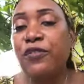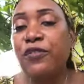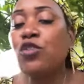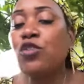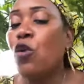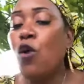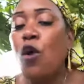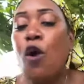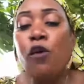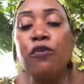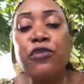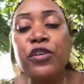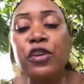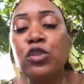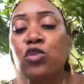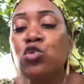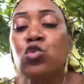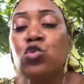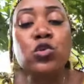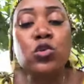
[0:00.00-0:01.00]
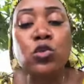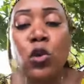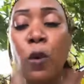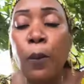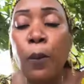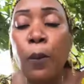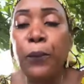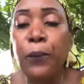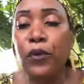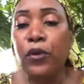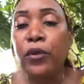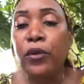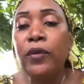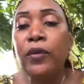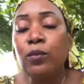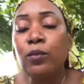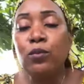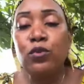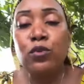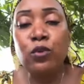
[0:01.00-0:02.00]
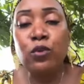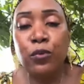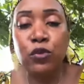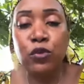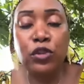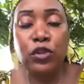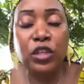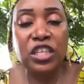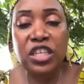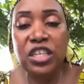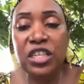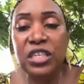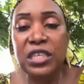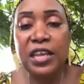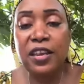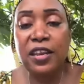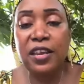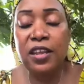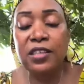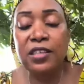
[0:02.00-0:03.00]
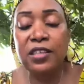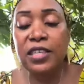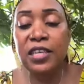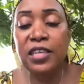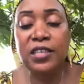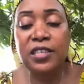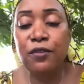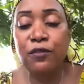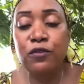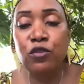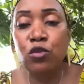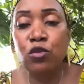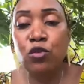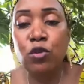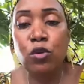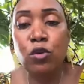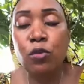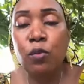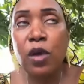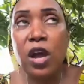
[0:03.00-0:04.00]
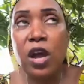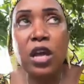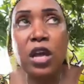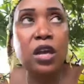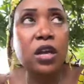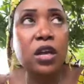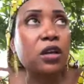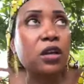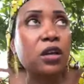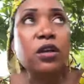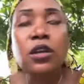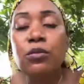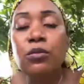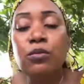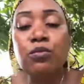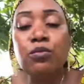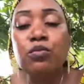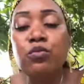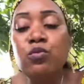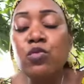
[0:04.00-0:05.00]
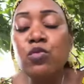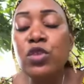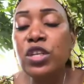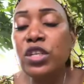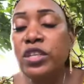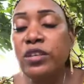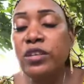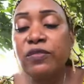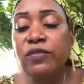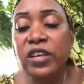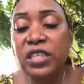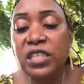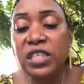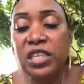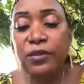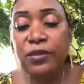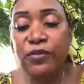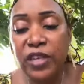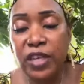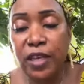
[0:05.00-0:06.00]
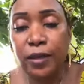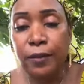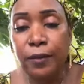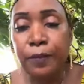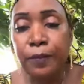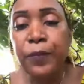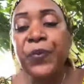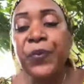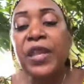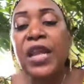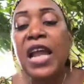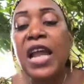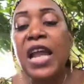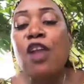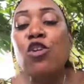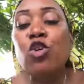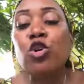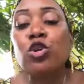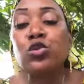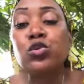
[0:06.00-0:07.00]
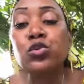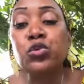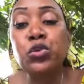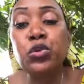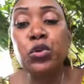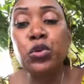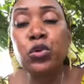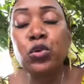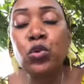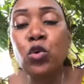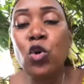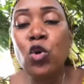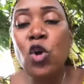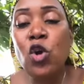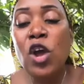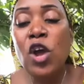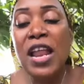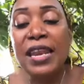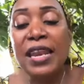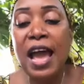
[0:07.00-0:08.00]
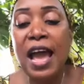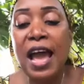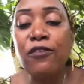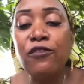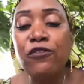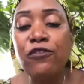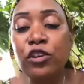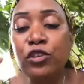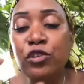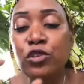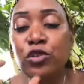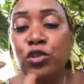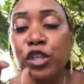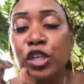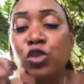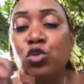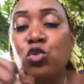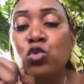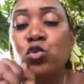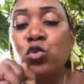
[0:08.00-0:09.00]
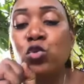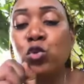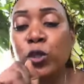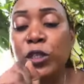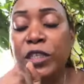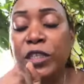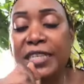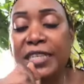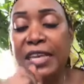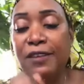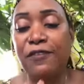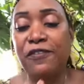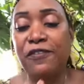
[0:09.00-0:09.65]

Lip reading: changes the weather, etc. And we in Africa are doing everything we can to protect the environment, to diversify. So